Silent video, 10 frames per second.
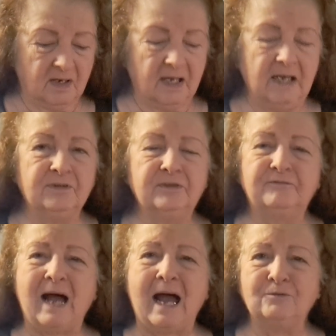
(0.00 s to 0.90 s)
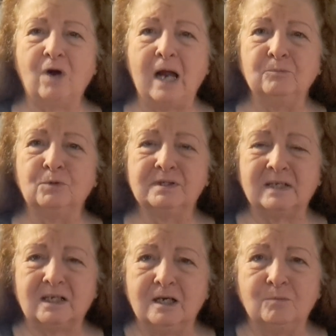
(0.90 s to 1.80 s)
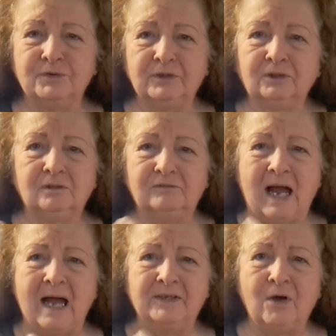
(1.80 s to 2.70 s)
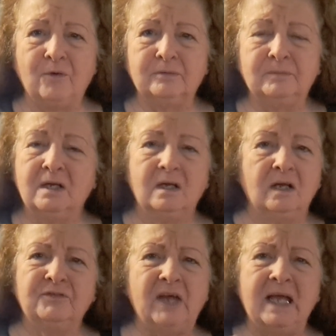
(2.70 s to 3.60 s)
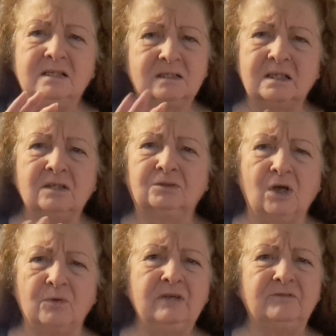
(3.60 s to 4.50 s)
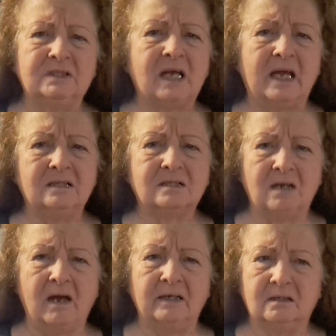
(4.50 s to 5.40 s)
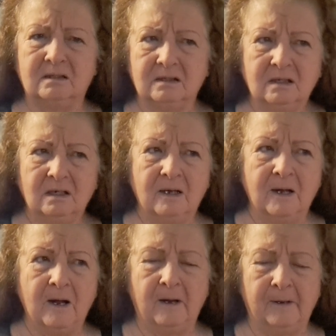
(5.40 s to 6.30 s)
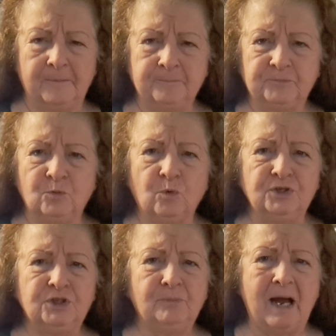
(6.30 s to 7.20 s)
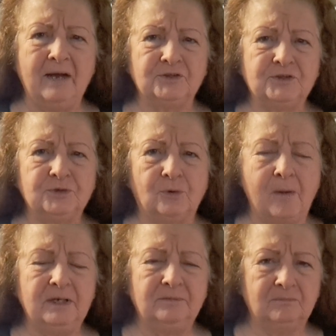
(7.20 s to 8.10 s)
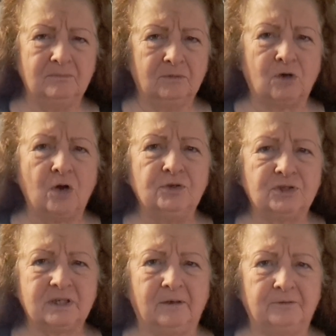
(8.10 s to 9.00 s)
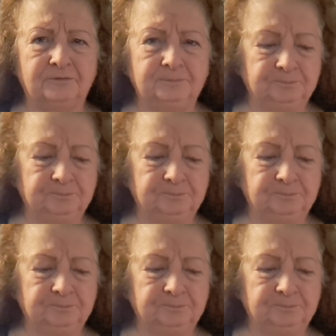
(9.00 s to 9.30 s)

Even the vine ripe ones that come with the little vine on them, they still don't even taste like the ones you buy in the store. I mean, grow yourself.